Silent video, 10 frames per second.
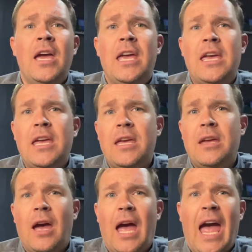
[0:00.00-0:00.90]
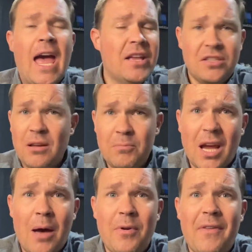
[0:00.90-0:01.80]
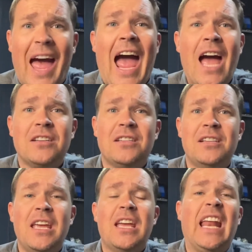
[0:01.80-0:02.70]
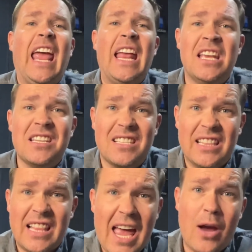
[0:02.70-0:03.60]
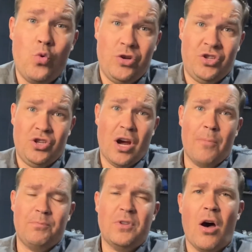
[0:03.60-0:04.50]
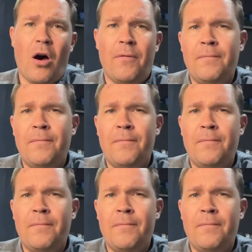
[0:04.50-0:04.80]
he had some type of accident and his leg was chopped off.